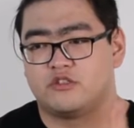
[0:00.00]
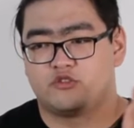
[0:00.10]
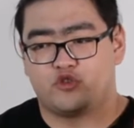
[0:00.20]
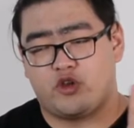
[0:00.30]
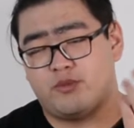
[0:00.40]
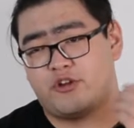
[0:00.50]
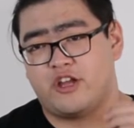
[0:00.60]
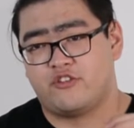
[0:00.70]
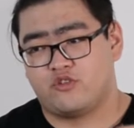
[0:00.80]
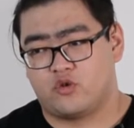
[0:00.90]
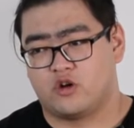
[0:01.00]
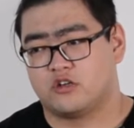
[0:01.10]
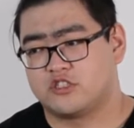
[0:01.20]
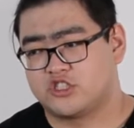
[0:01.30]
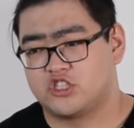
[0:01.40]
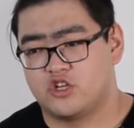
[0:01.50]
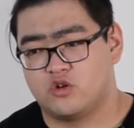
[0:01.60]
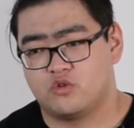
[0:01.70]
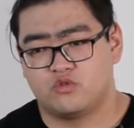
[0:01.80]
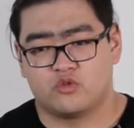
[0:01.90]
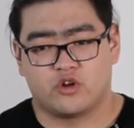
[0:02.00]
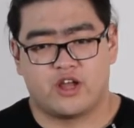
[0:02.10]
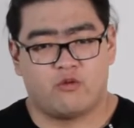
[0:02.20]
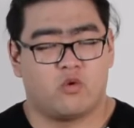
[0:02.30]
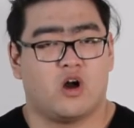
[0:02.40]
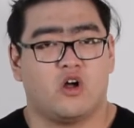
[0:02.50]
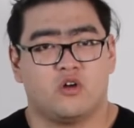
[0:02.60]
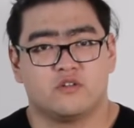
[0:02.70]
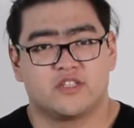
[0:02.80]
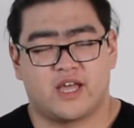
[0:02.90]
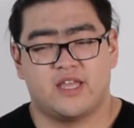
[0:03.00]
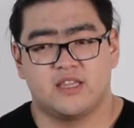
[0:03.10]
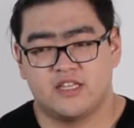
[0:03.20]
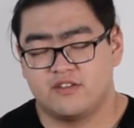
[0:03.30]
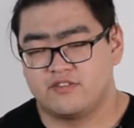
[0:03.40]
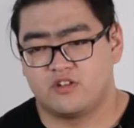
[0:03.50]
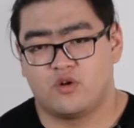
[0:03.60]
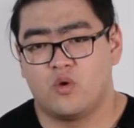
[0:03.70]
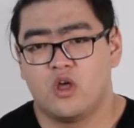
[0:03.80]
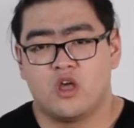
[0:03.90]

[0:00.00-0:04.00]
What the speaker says: tree branch or a stone or a wall tightly so